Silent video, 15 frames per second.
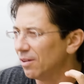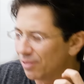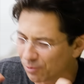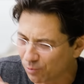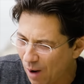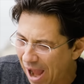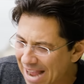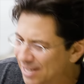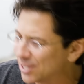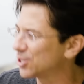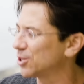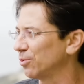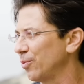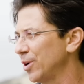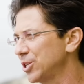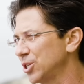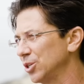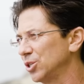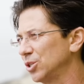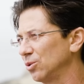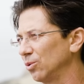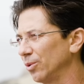the, the rags to
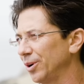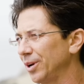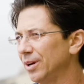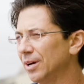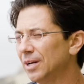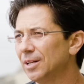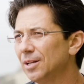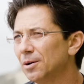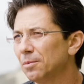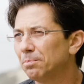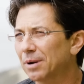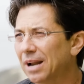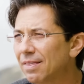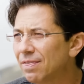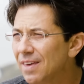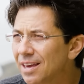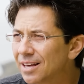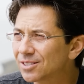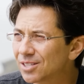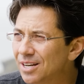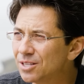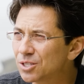riches story. Mm-hmm. But I
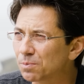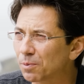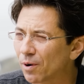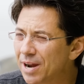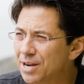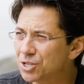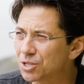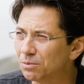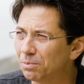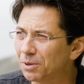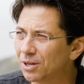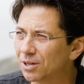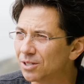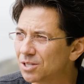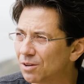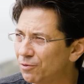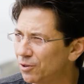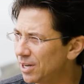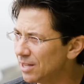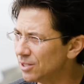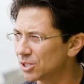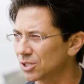think it's an inspiration because if
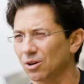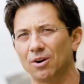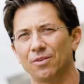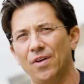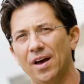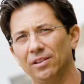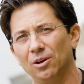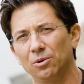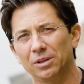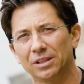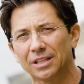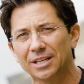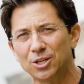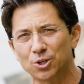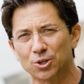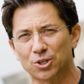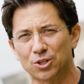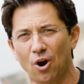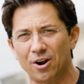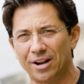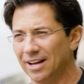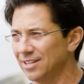you didn't start that low, at least you're
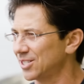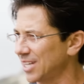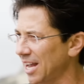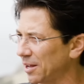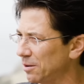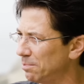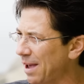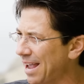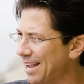starting on second